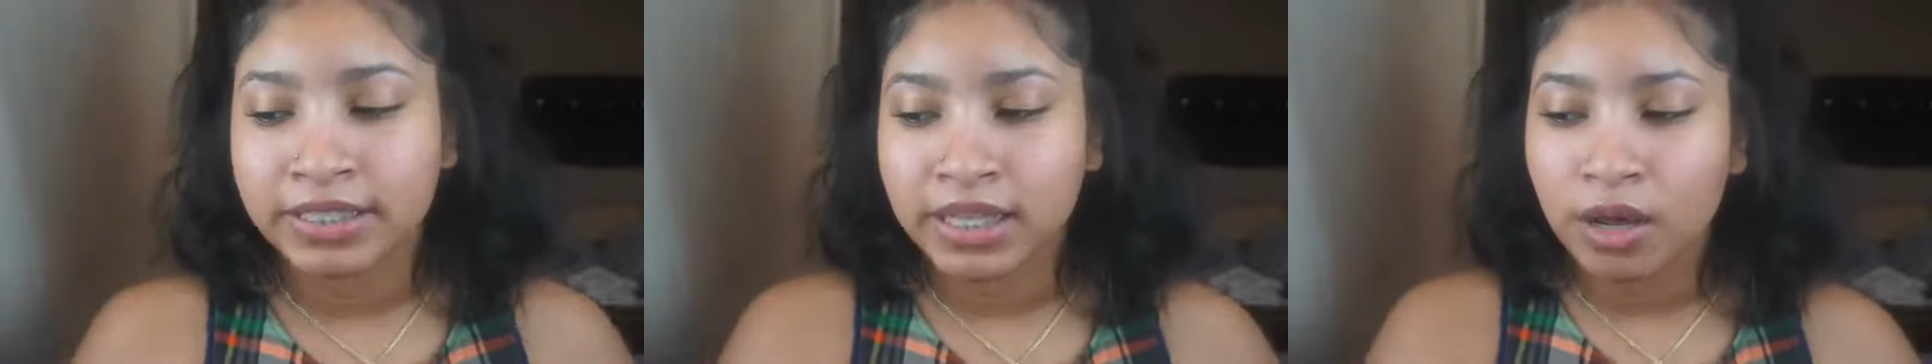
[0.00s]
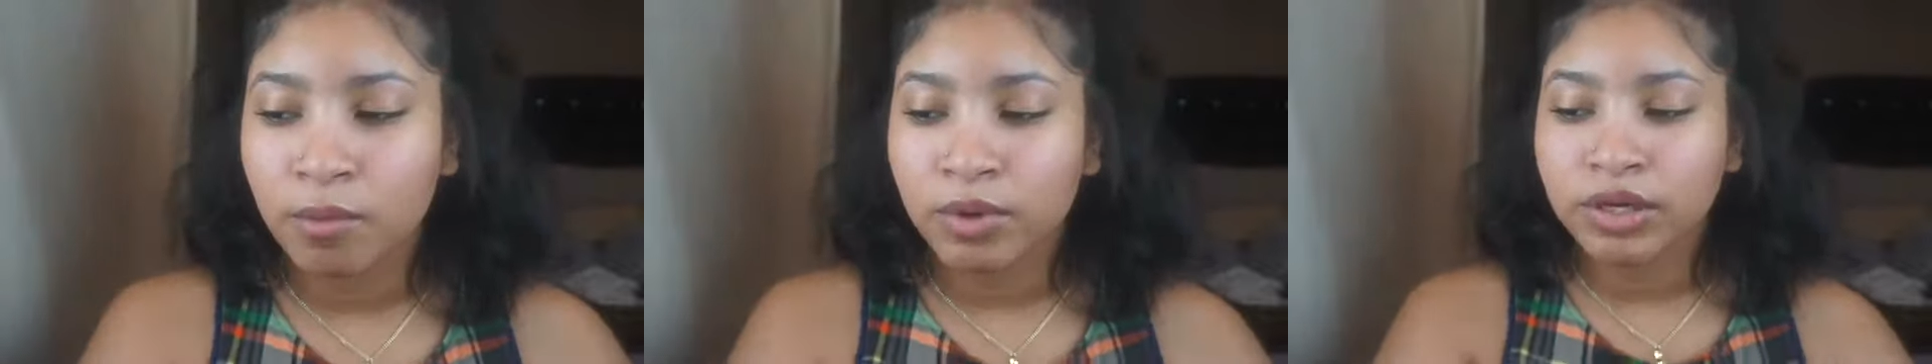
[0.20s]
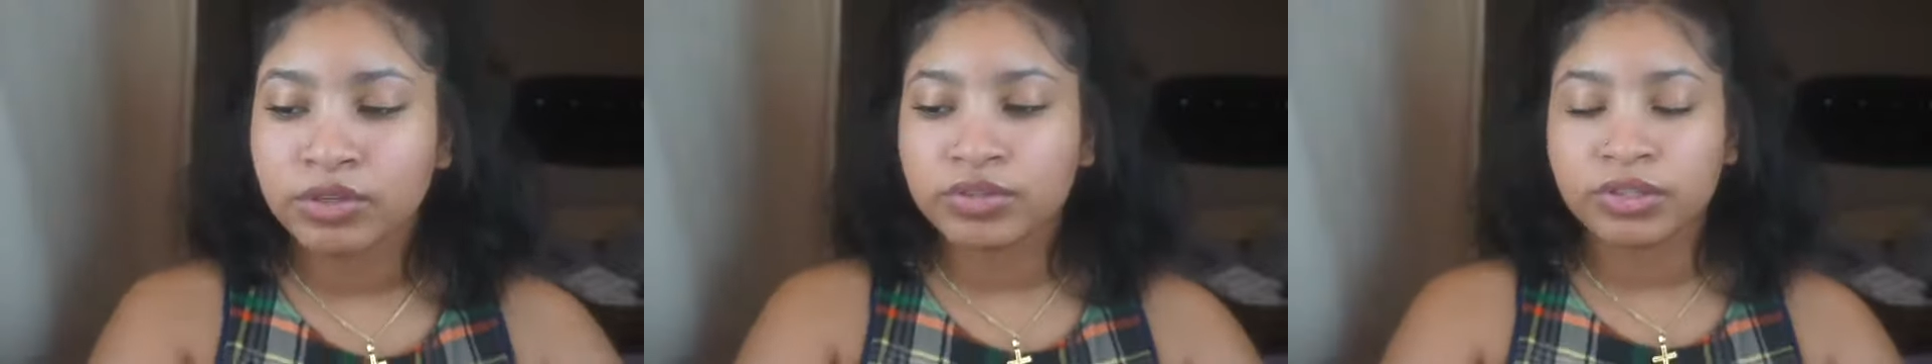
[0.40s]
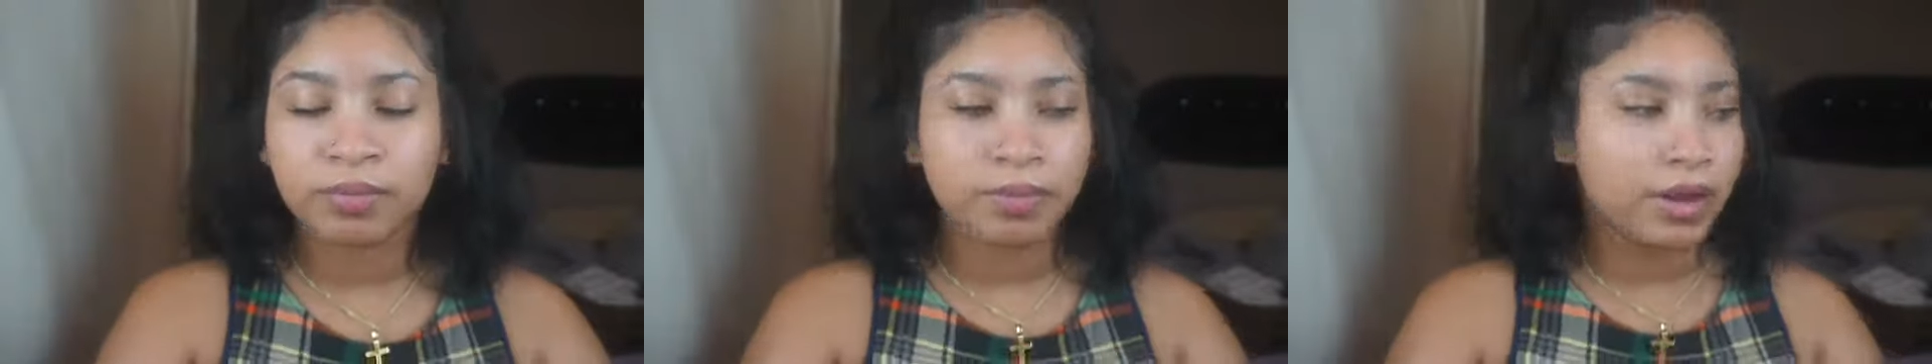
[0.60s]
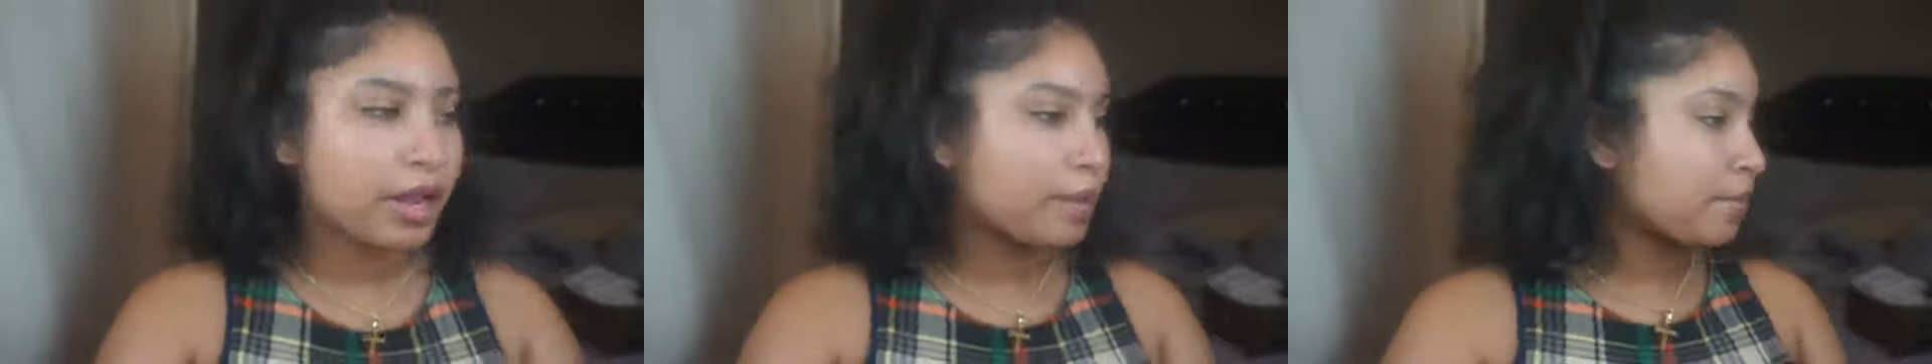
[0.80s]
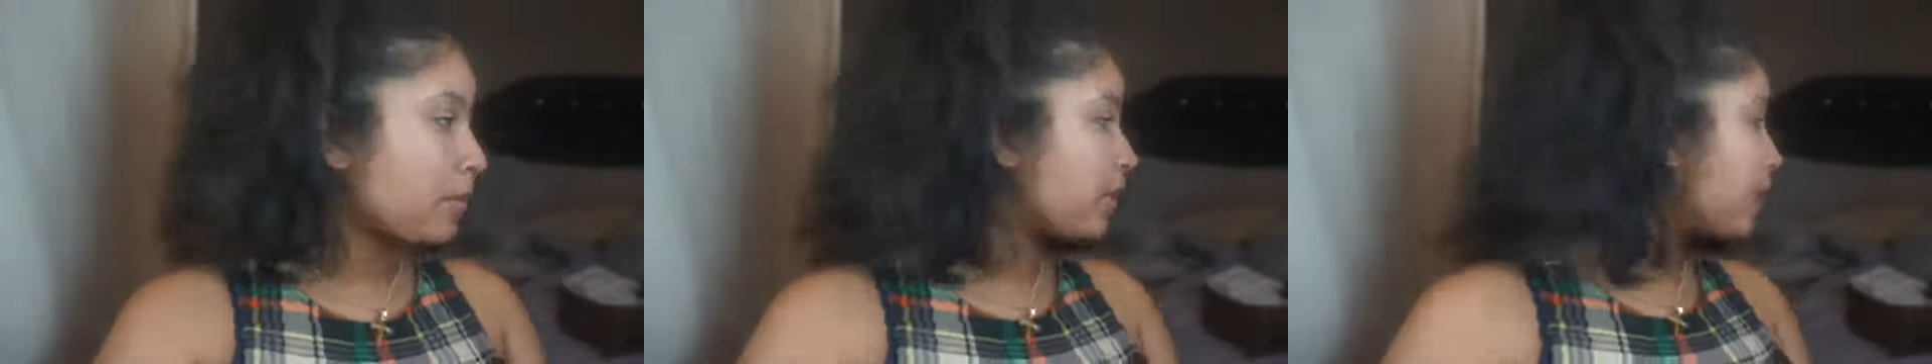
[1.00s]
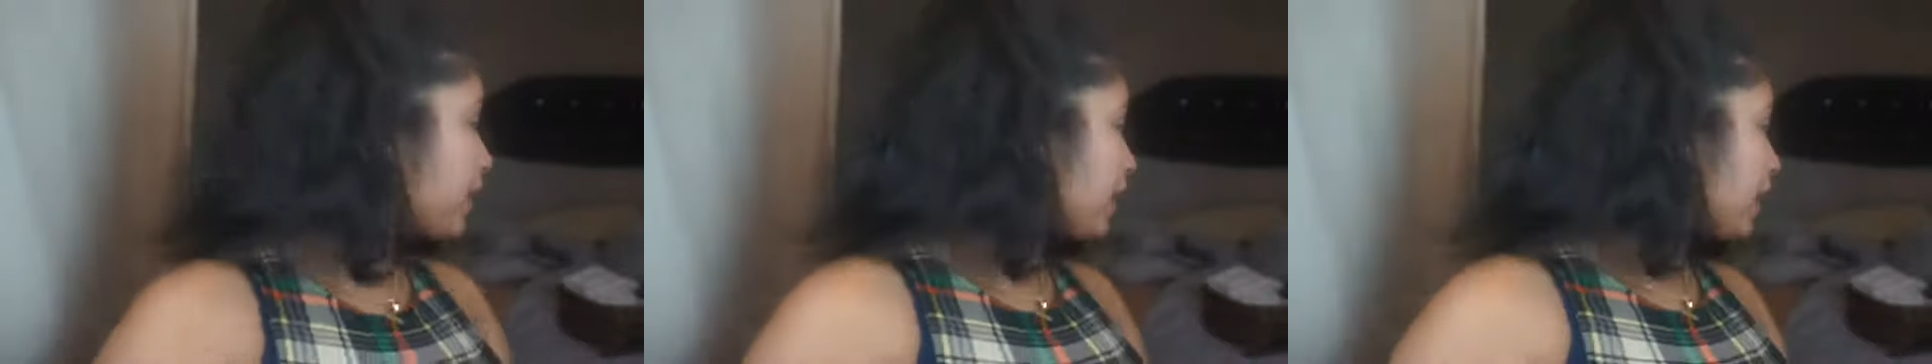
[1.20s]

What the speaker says: I want to use a primer that I